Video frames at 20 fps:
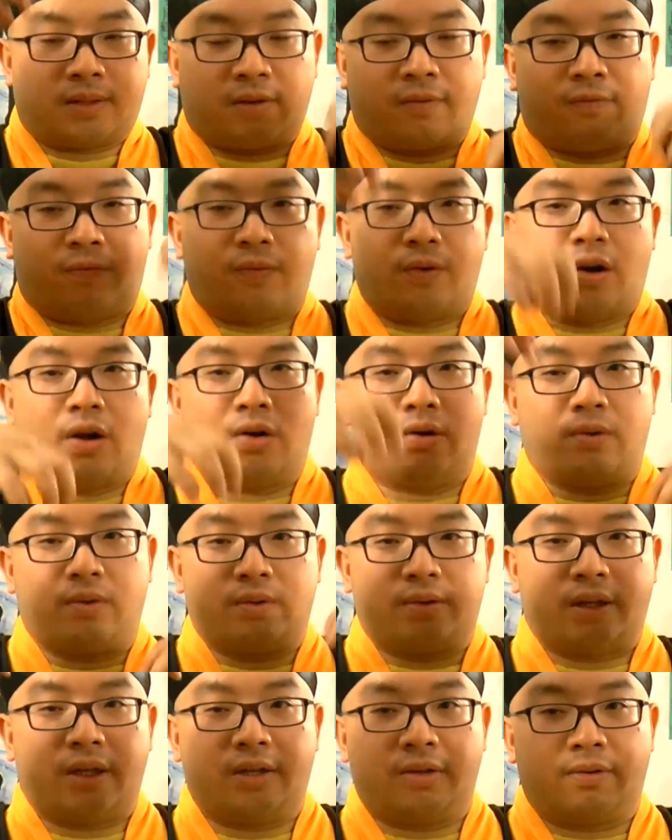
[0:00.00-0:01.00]

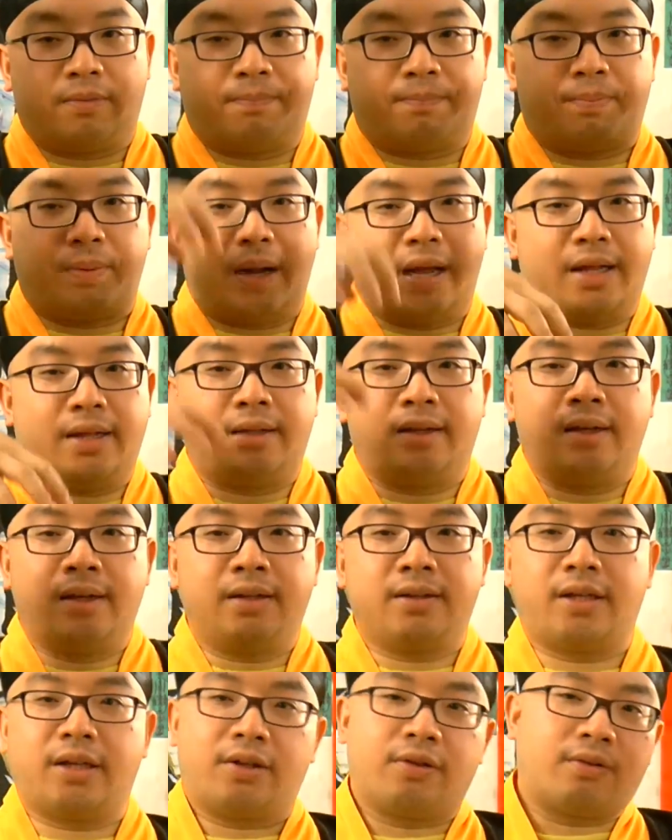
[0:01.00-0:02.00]
flow, they don't blend,
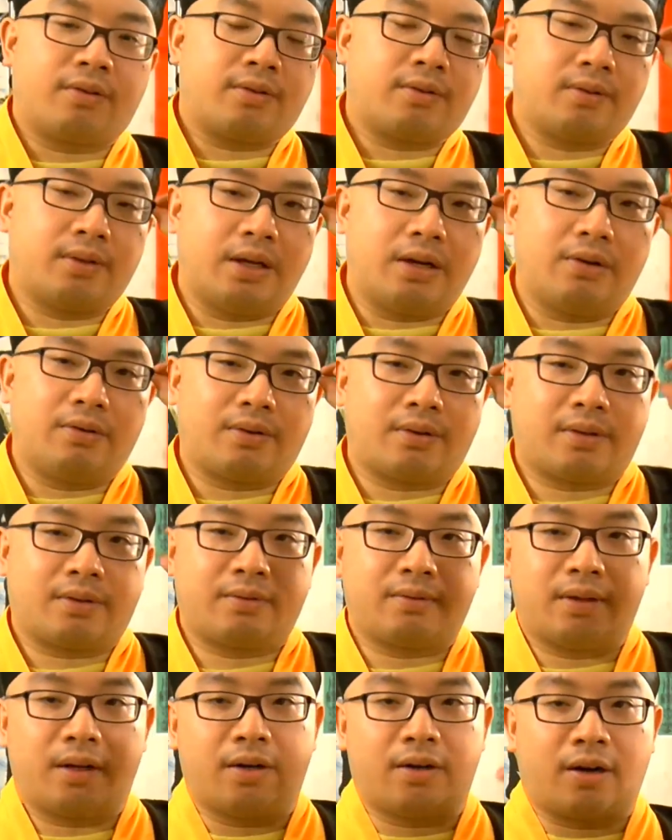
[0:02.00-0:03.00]

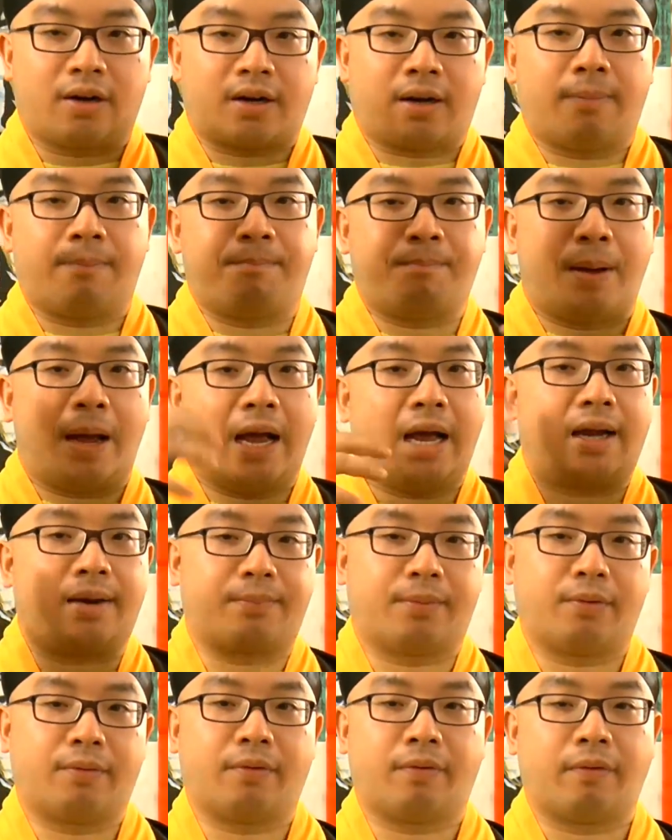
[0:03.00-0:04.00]
they're not
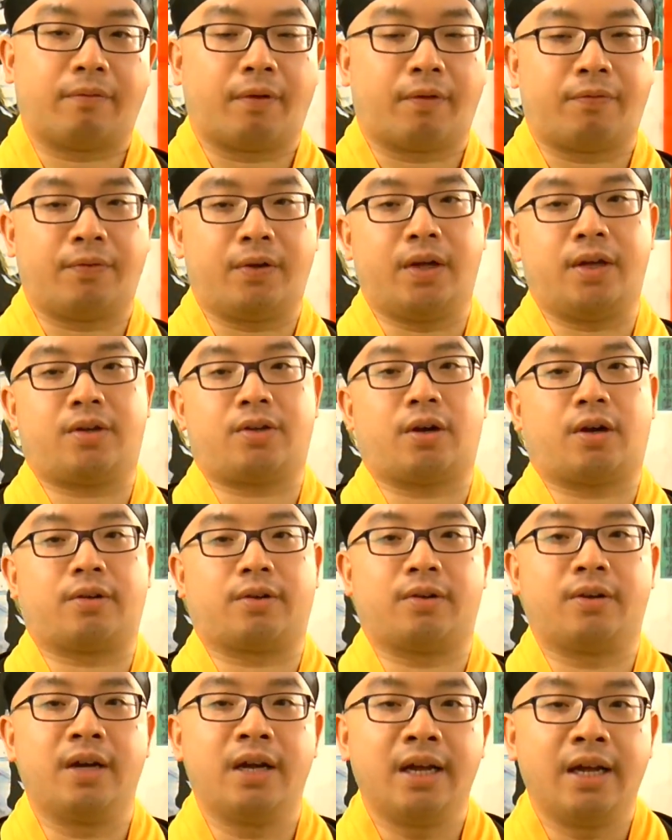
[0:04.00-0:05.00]
compatible with each
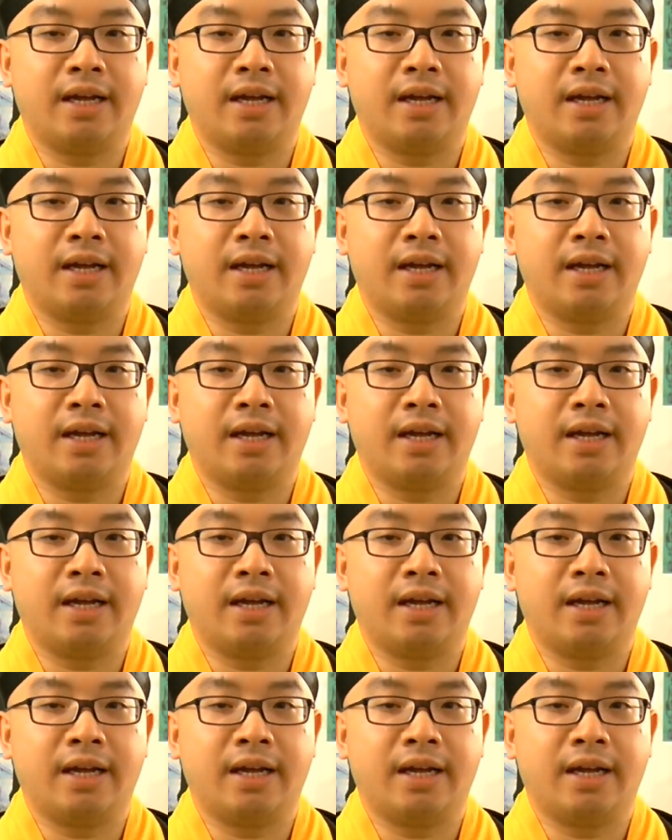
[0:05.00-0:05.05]
other.